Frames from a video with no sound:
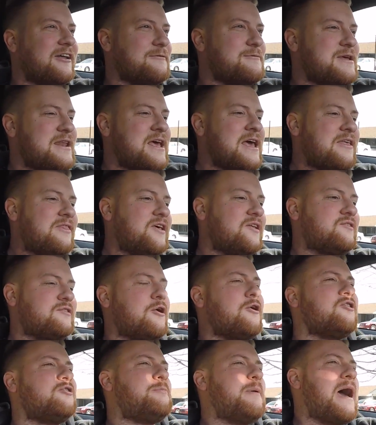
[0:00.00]
I mean, this
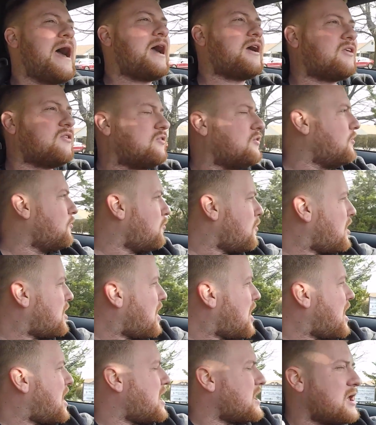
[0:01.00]
goes back to
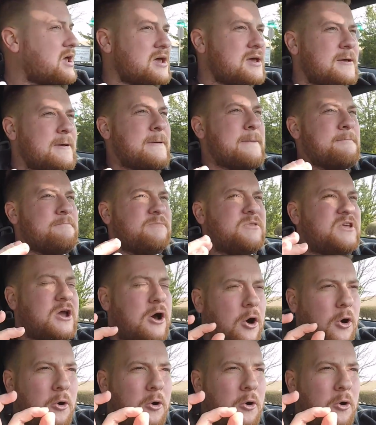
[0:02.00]
the